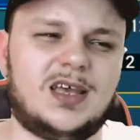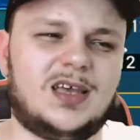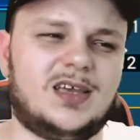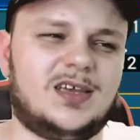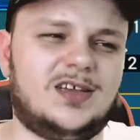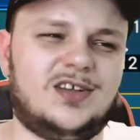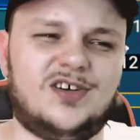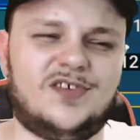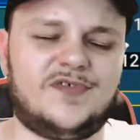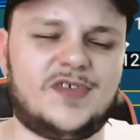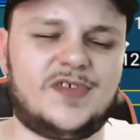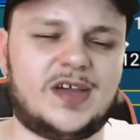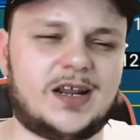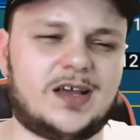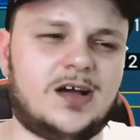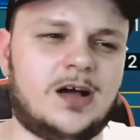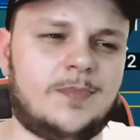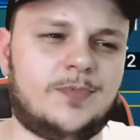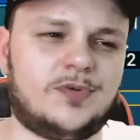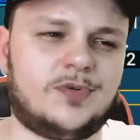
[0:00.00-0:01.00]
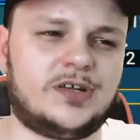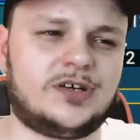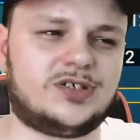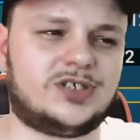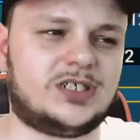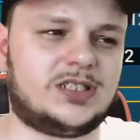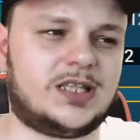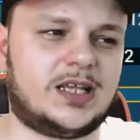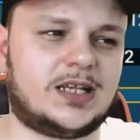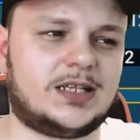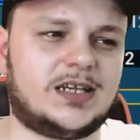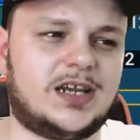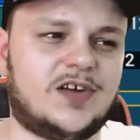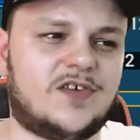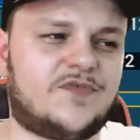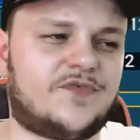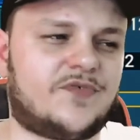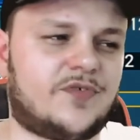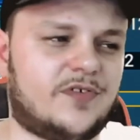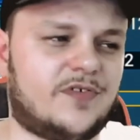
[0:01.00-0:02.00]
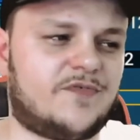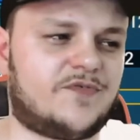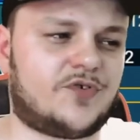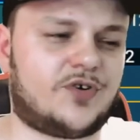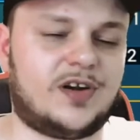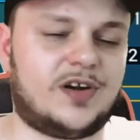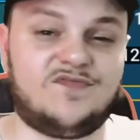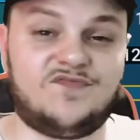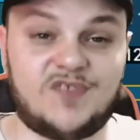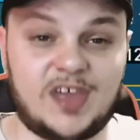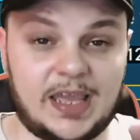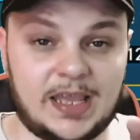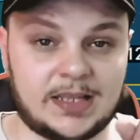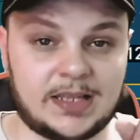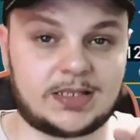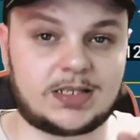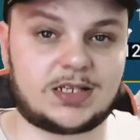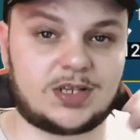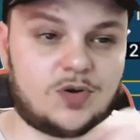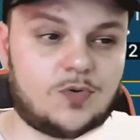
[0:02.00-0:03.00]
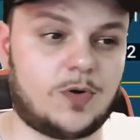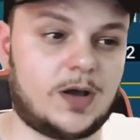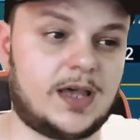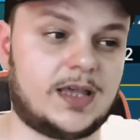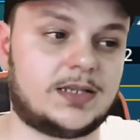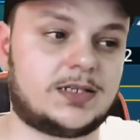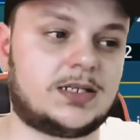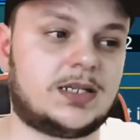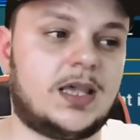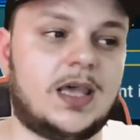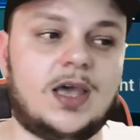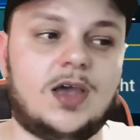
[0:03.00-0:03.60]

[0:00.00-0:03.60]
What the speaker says: you know, you've got a couple energy things here for advanced quest,